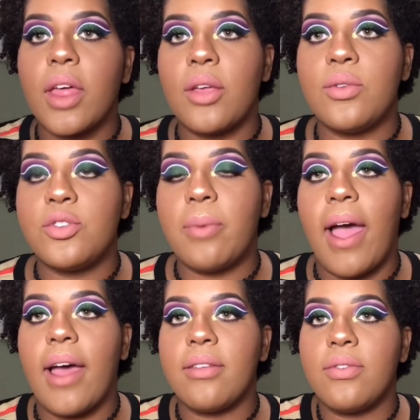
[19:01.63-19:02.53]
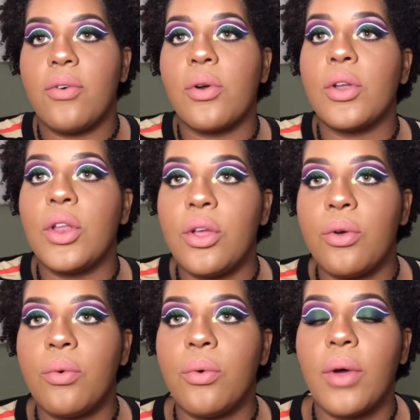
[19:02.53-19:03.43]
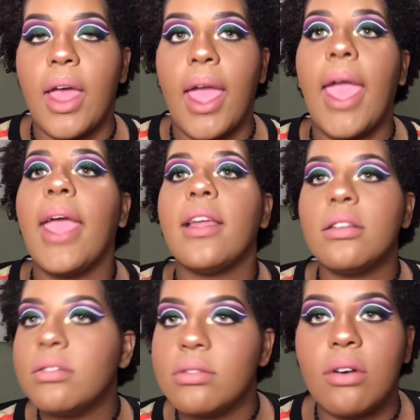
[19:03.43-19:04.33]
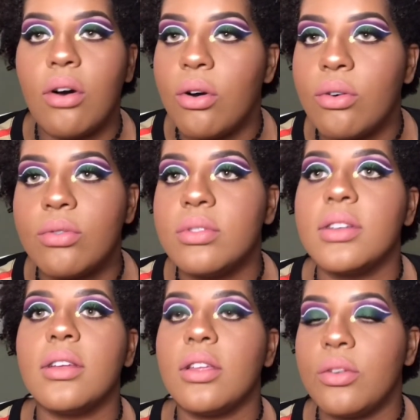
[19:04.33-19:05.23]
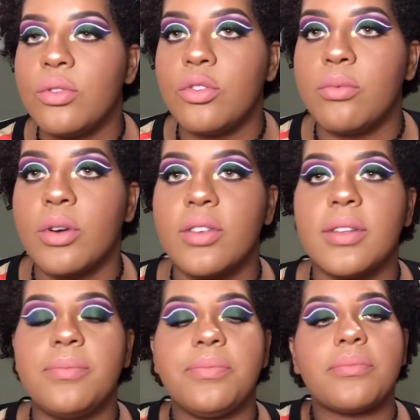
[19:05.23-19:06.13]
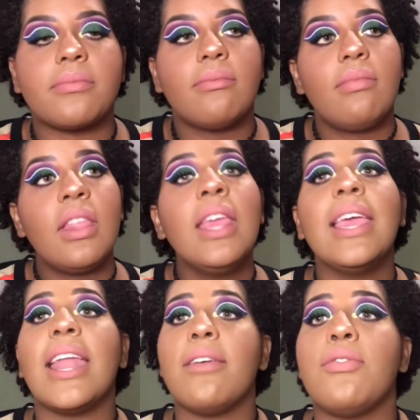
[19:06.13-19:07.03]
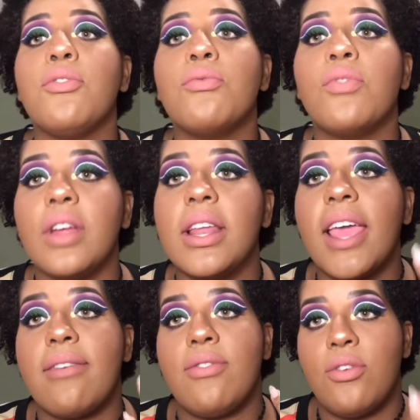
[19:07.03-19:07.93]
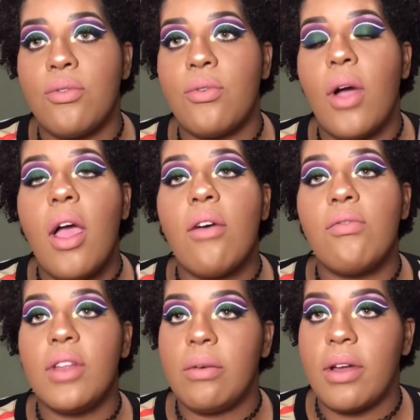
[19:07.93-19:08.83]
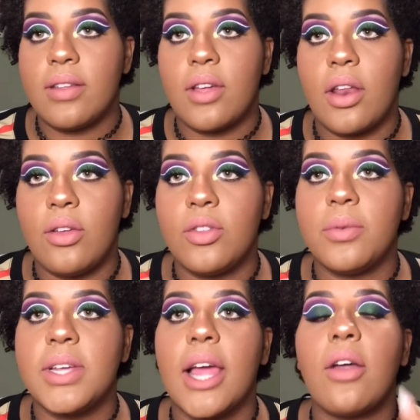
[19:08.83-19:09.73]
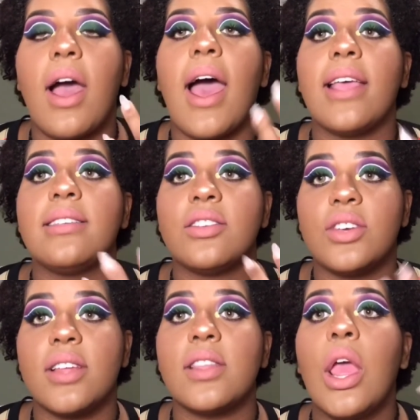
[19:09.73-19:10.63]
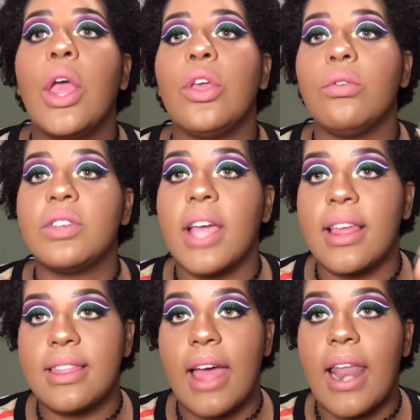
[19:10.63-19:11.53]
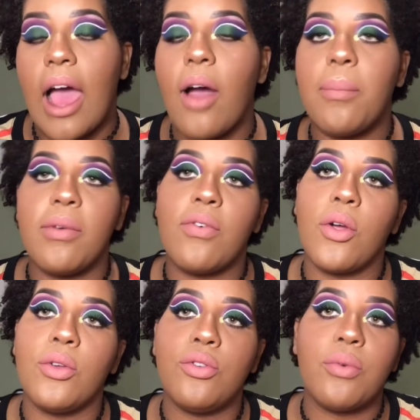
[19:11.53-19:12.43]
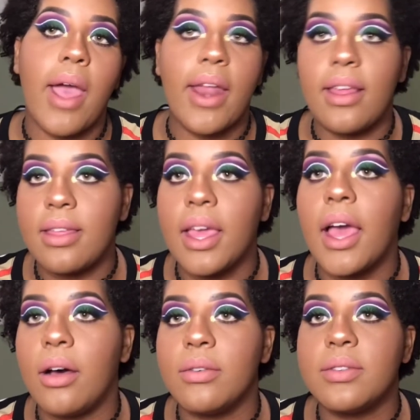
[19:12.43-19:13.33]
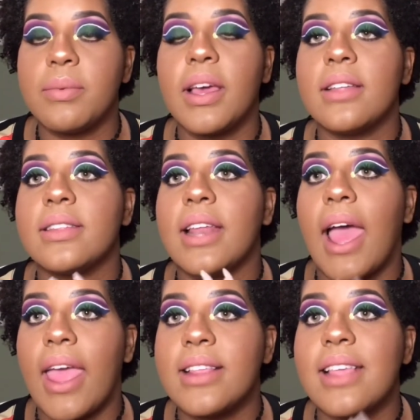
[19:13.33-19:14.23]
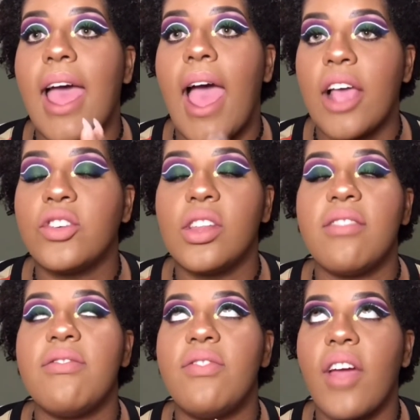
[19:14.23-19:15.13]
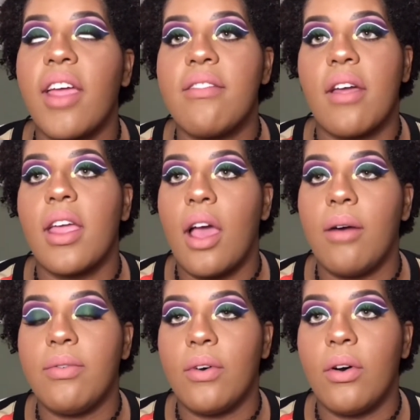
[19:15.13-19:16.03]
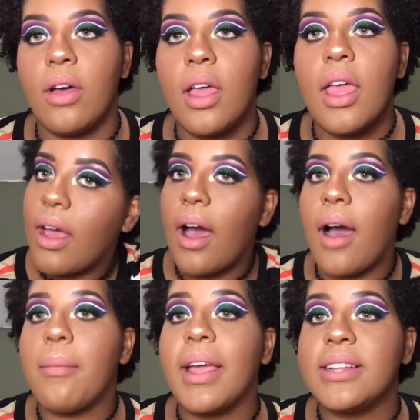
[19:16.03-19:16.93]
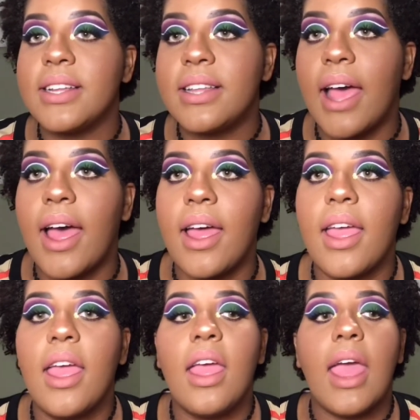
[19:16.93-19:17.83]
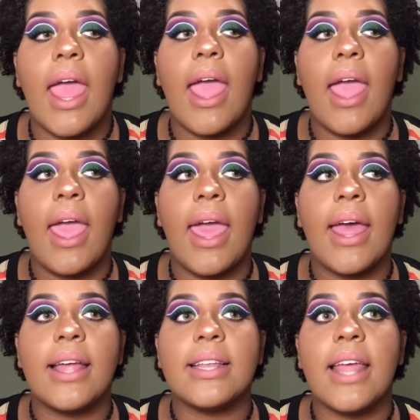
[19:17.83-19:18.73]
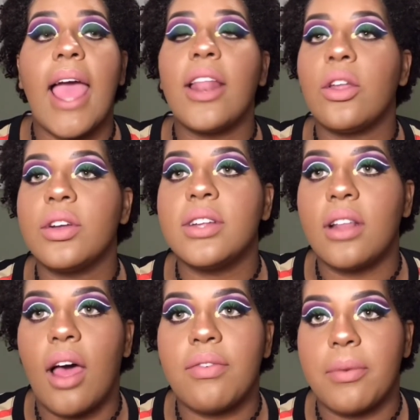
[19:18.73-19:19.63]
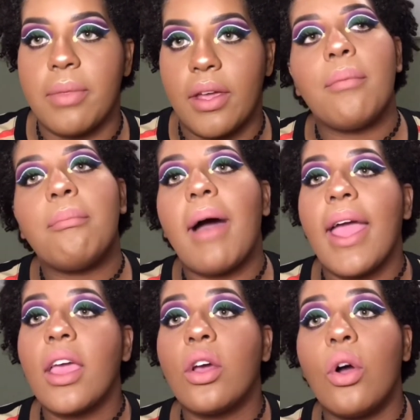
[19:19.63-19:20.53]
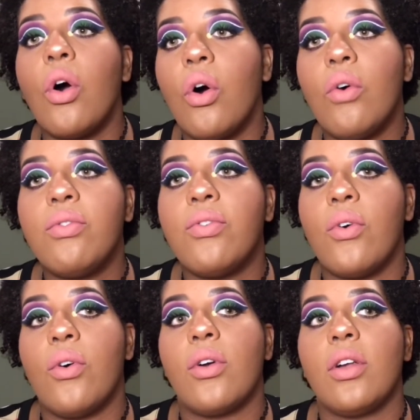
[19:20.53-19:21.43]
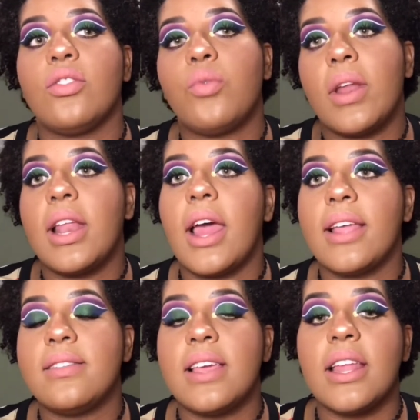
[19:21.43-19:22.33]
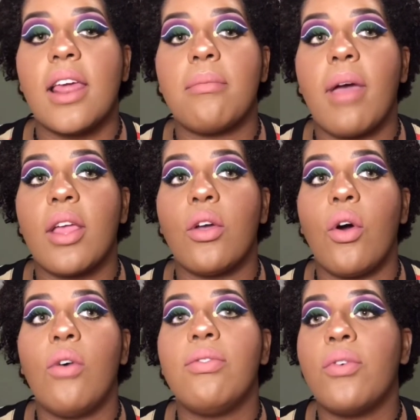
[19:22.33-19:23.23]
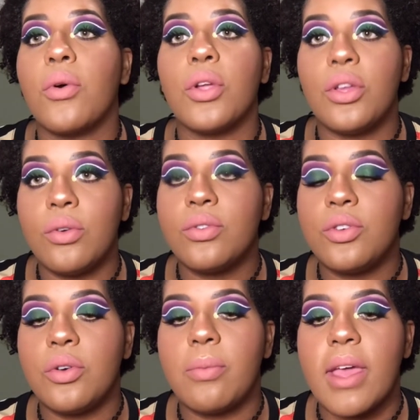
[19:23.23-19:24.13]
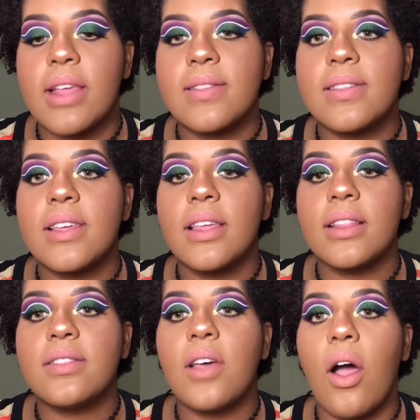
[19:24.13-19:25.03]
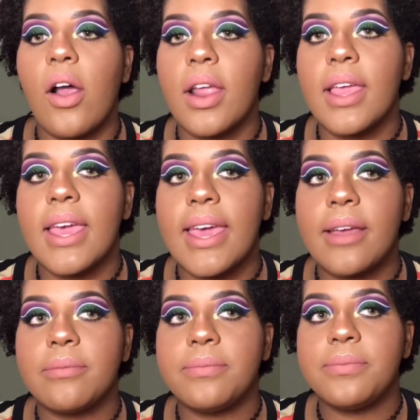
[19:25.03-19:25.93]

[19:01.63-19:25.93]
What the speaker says: that YouTube has for new and old YouTubers. And if you really want to start a YouTube channel, I suggest you check that out before you do anything else, because it is actually very, very helpful. I did that and I learned a lot from there. My goal for 2019 and my goal for YouTube is to target,